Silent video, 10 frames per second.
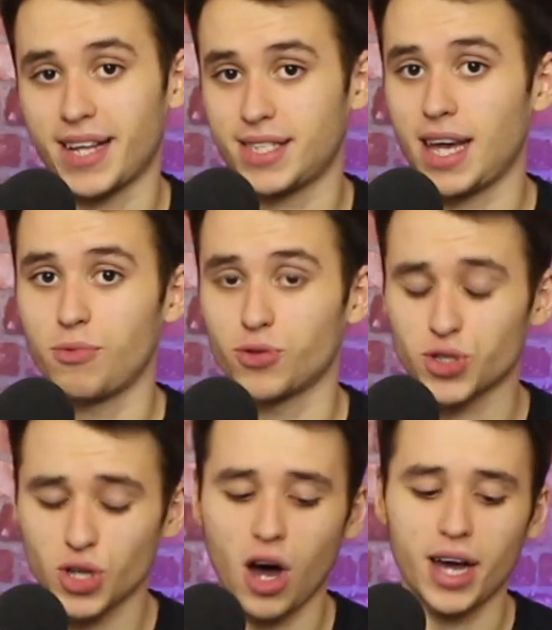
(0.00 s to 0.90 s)
Kante will
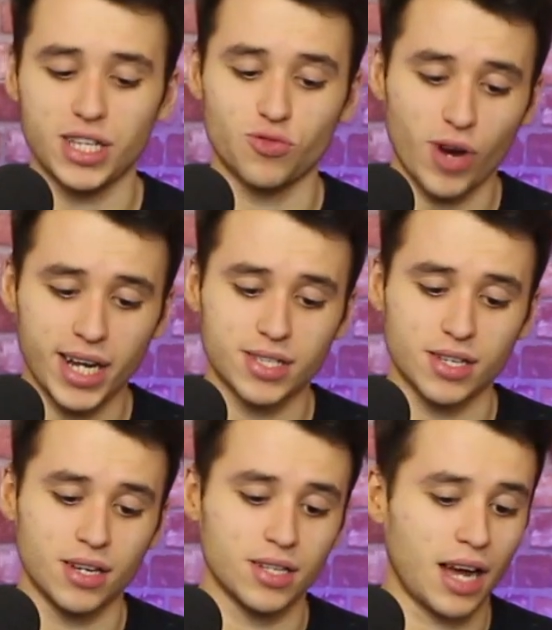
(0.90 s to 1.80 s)
start. He's ready
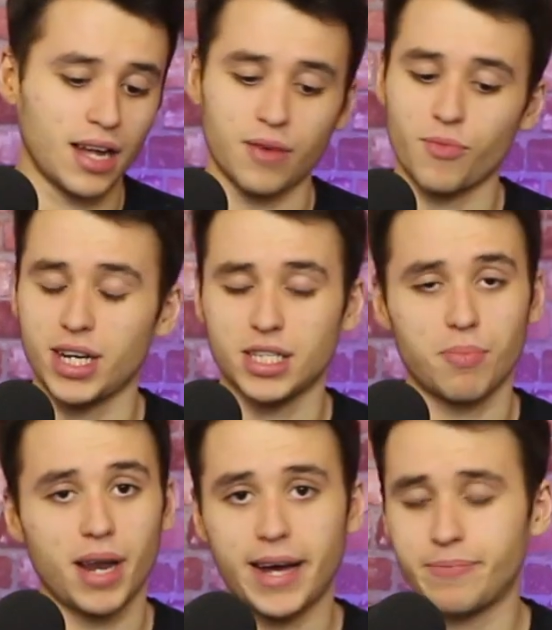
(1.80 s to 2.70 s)
to and ready
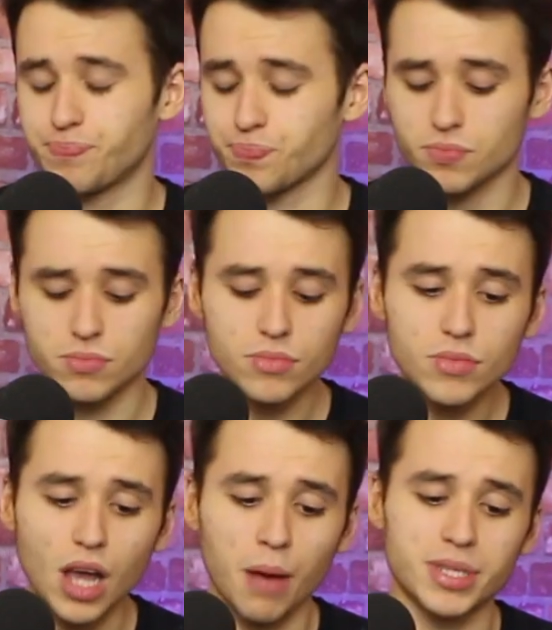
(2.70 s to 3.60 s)
to play.
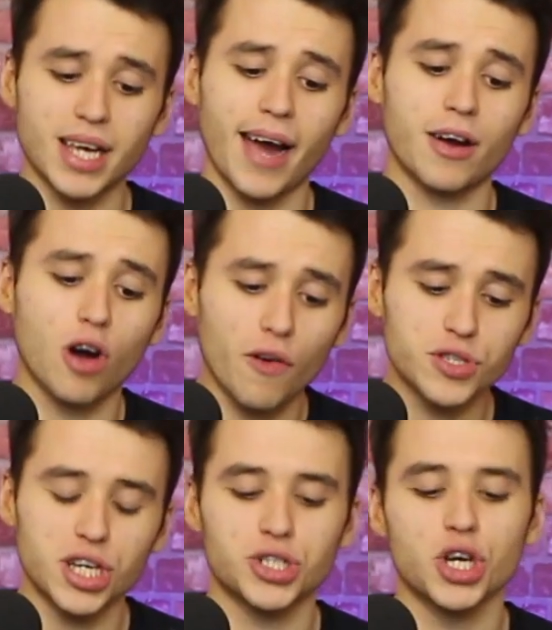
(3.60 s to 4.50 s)
Mateo
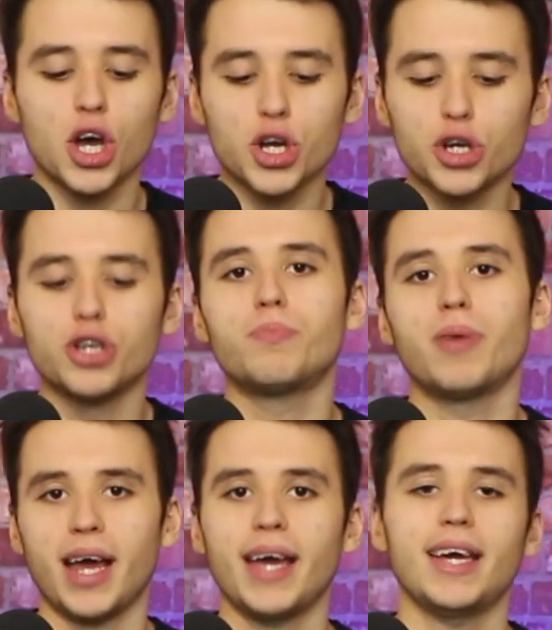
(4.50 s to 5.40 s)
Kovacic
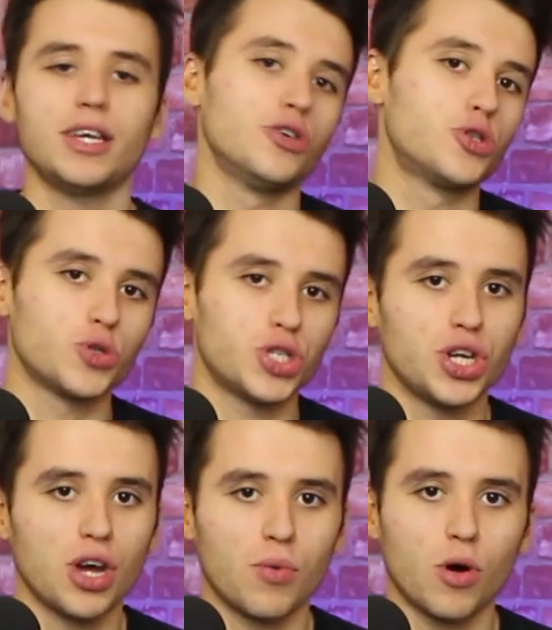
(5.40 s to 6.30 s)
could play in the
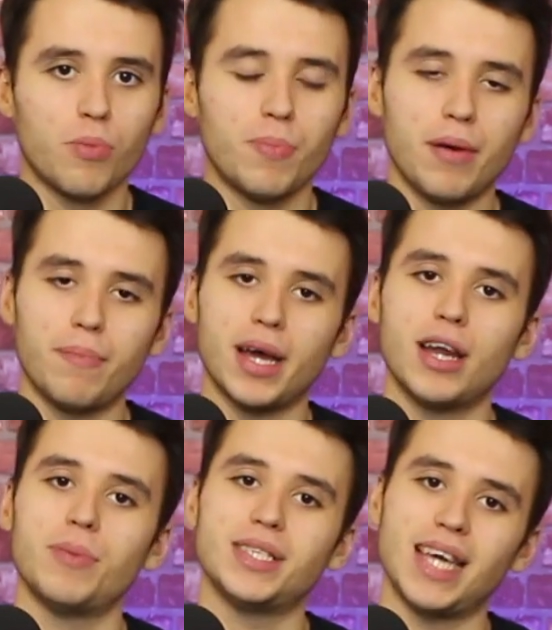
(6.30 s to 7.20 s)
Jorginho role, maybe be a
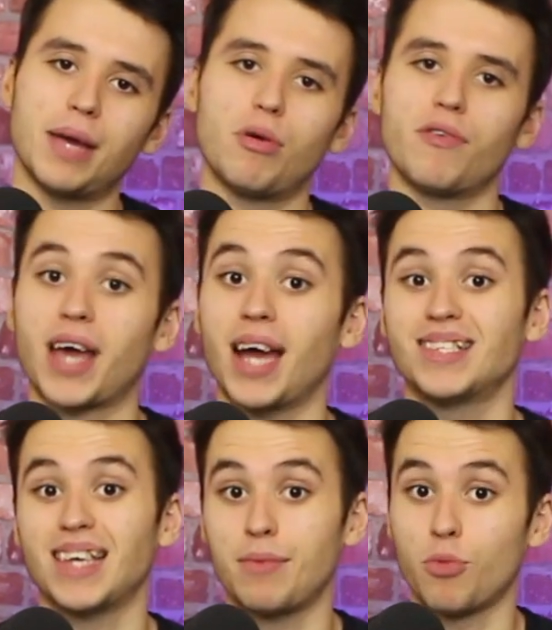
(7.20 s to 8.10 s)
little bit deeper with
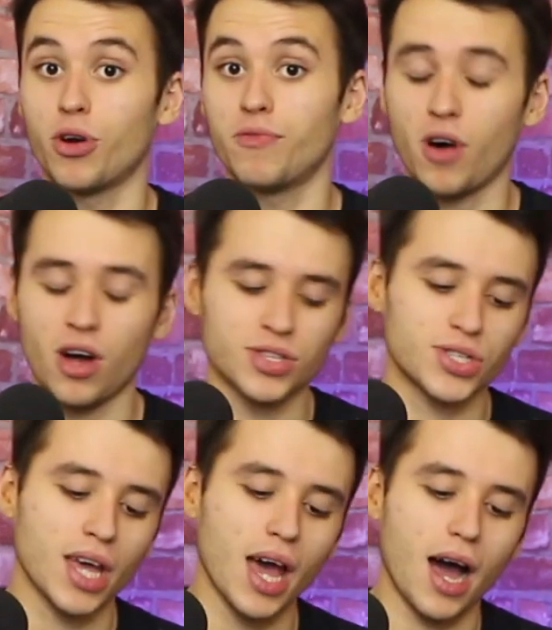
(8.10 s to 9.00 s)
Kante more
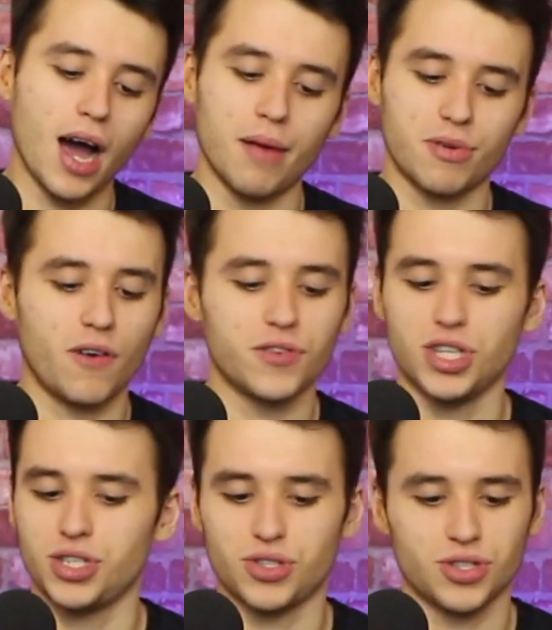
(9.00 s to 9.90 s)
advanced.
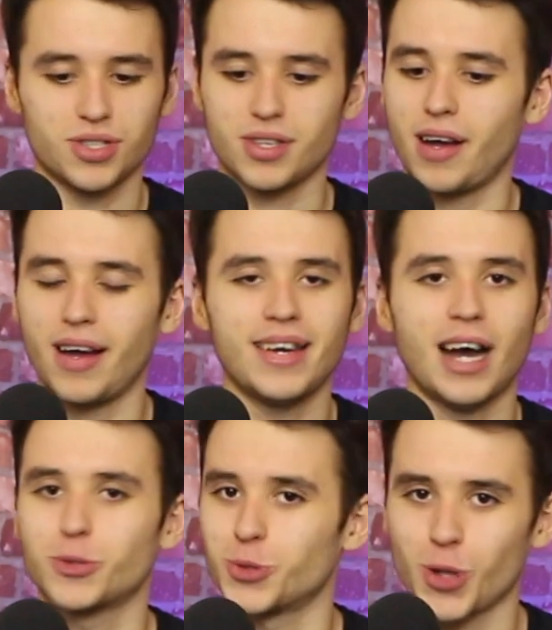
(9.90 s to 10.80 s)
Kovacic, just
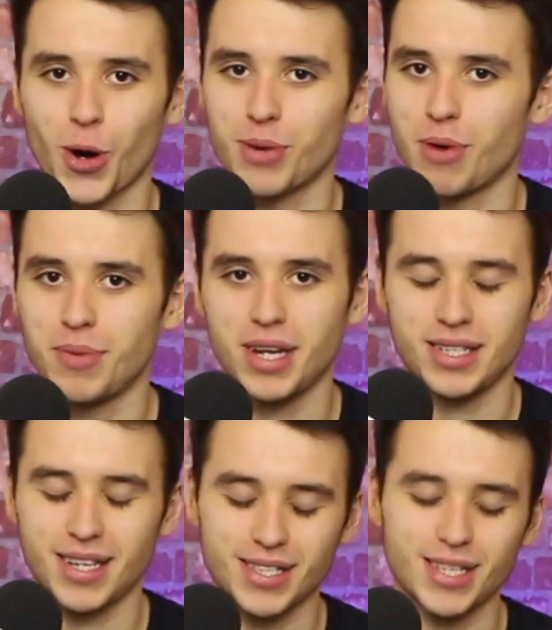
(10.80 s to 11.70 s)
natural start at the moment,
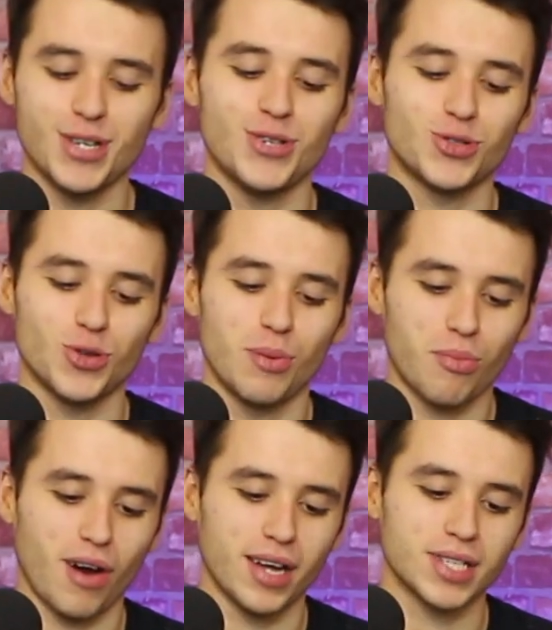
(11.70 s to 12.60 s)
as he continues to
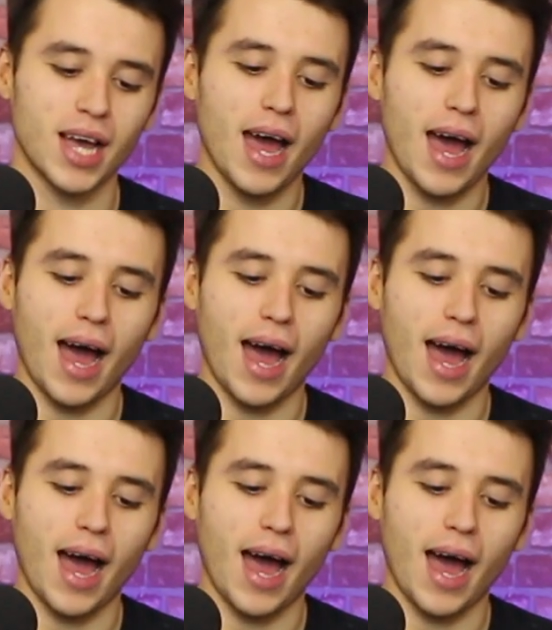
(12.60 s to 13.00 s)
impress.